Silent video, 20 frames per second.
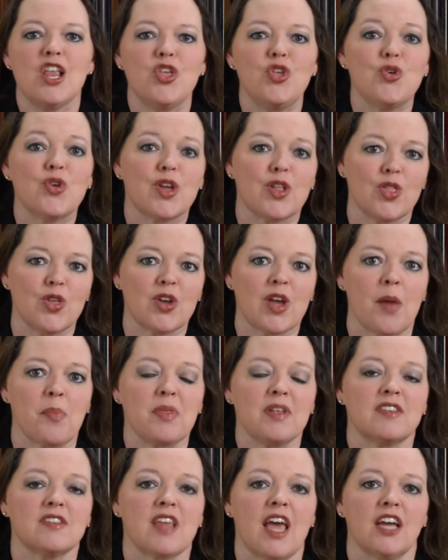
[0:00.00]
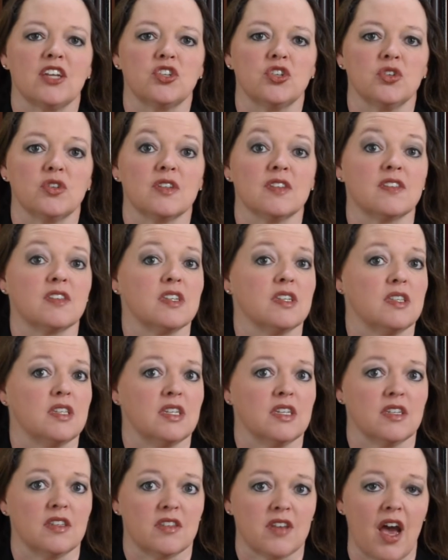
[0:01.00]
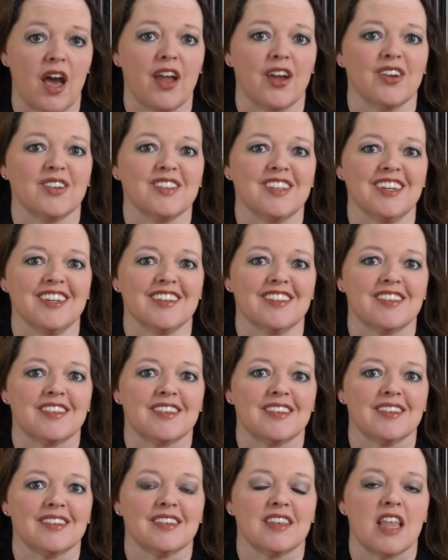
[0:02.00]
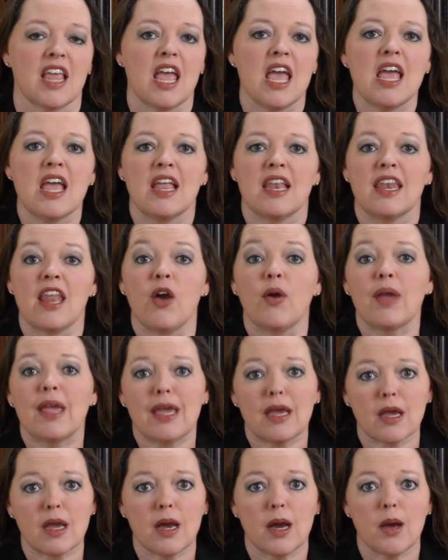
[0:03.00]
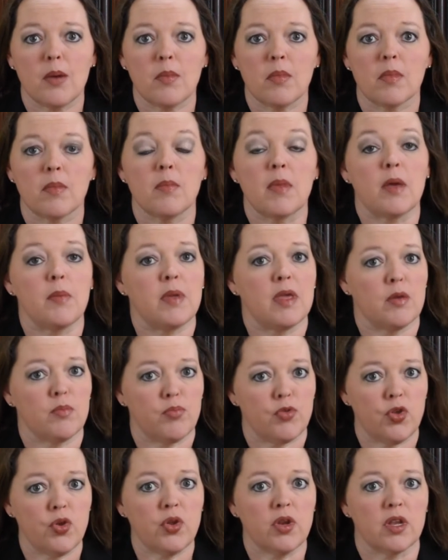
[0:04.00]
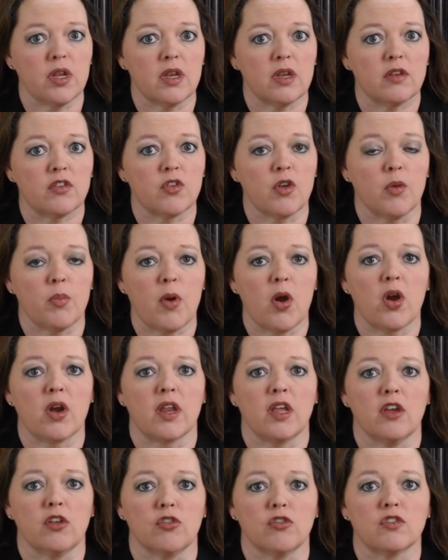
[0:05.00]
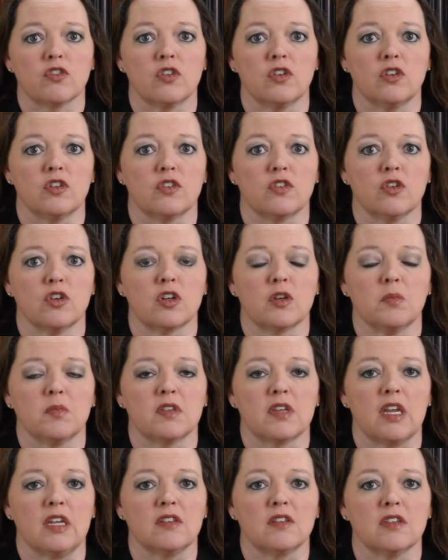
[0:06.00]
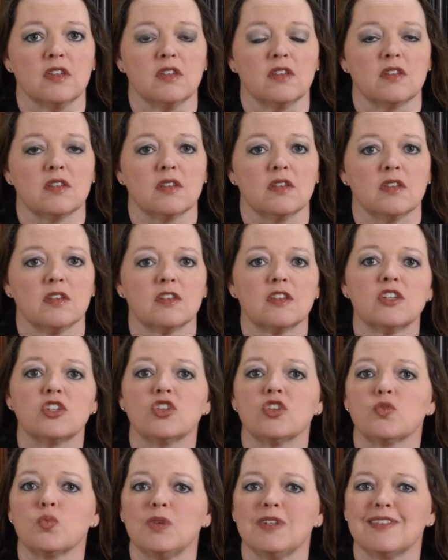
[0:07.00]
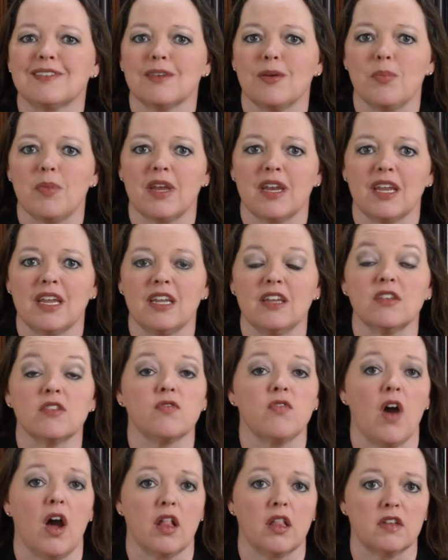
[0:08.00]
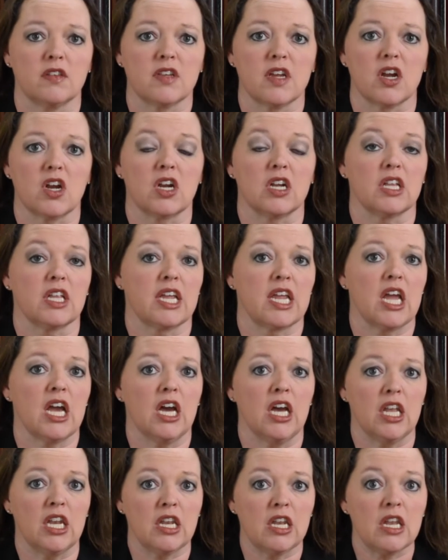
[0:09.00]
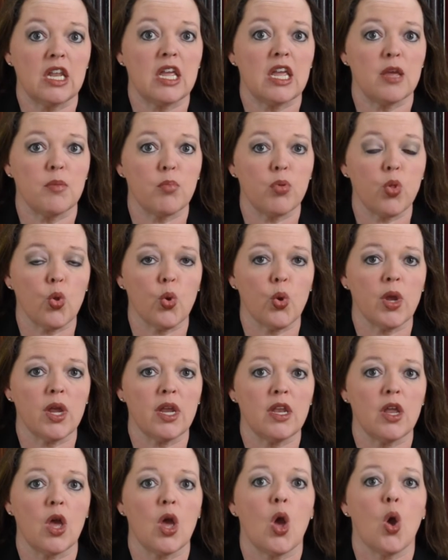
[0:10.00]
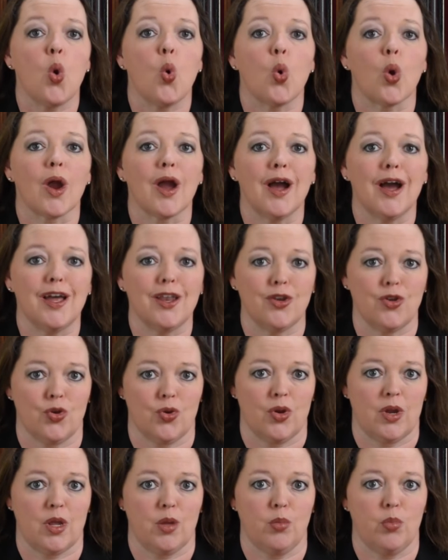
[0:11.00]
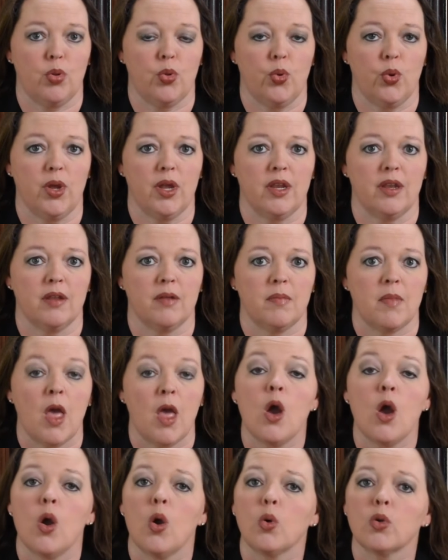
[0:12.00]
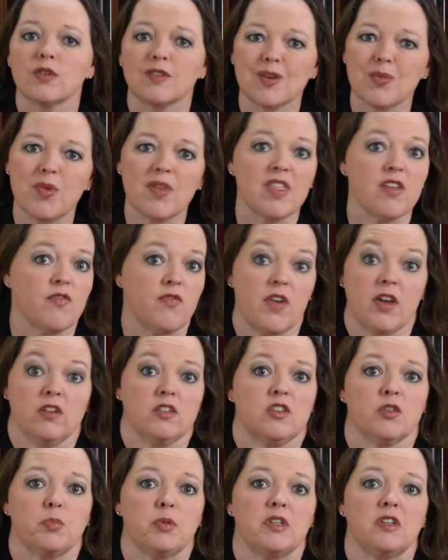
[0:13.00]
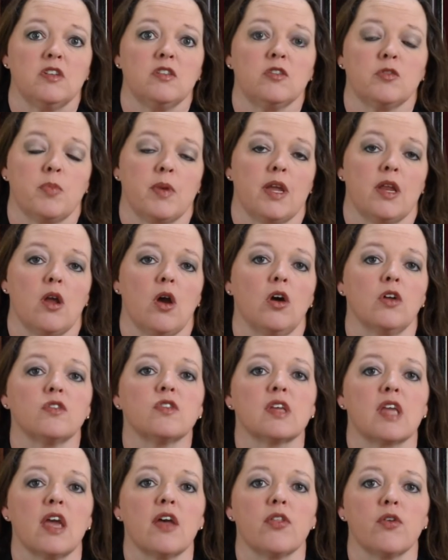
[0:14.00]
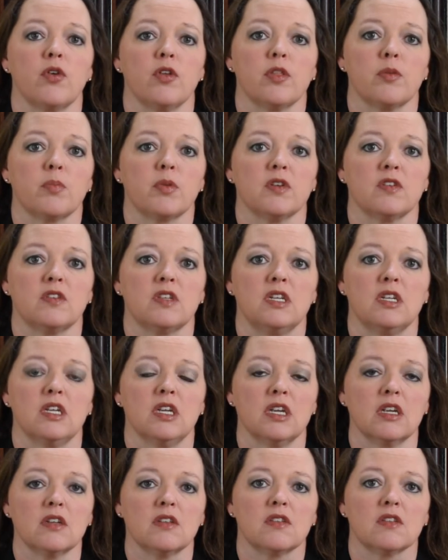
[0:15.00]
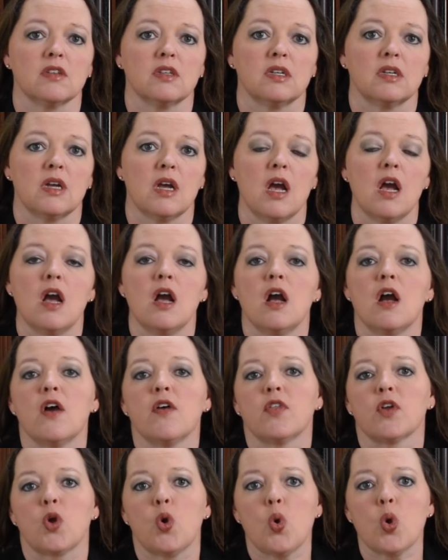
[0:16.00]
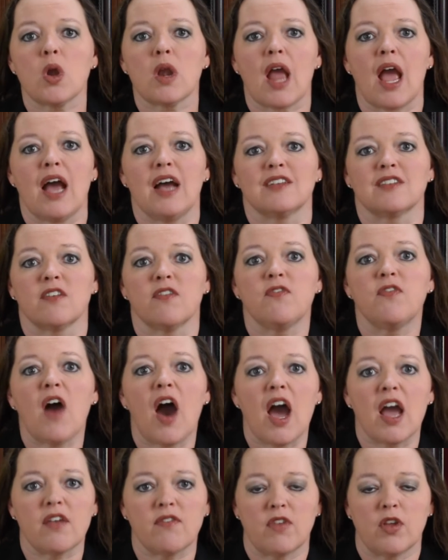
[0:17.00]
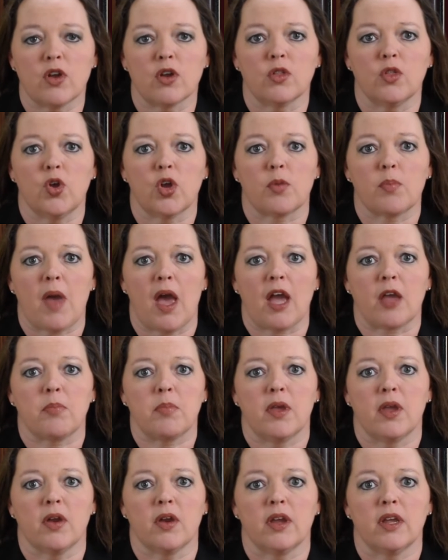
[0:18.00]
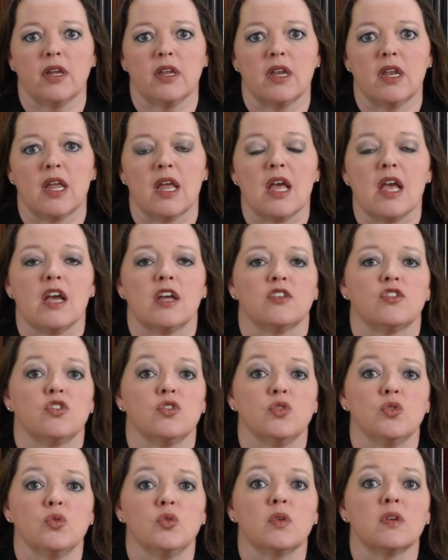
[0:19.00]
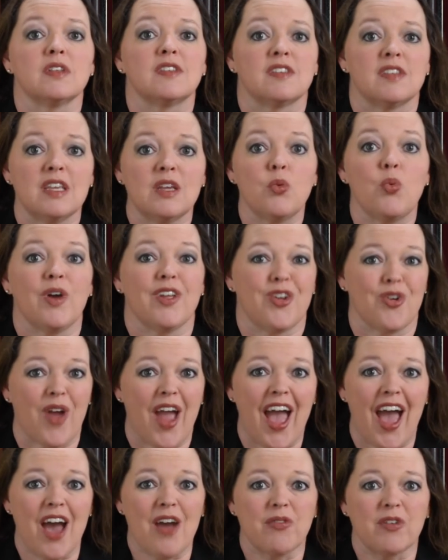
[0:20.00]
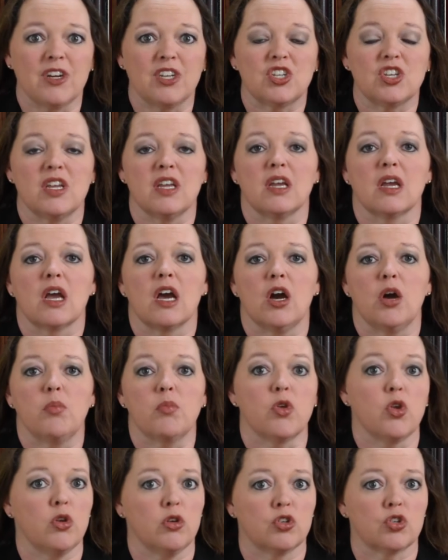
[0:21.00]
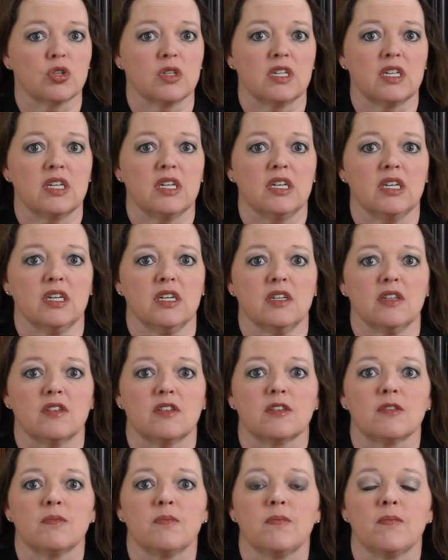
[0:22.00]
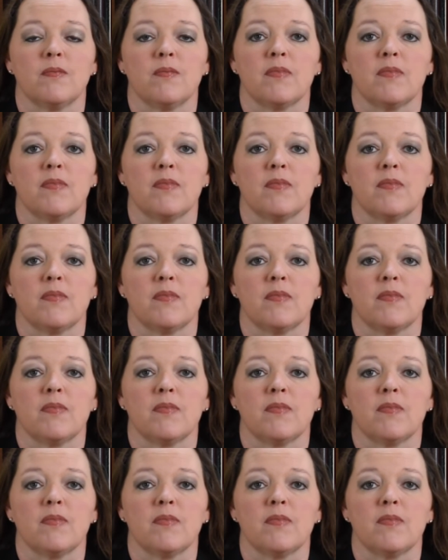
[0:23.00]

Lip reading: You can look up the statute to see the entire list. Now, income may be imputed to a party under certain circumstances, such as when somebody is voluntarily unemployed or underemployed, or someone that fails to participate altogether in the proceedings. The court has a 5-year look-back period to see what your average income usually is.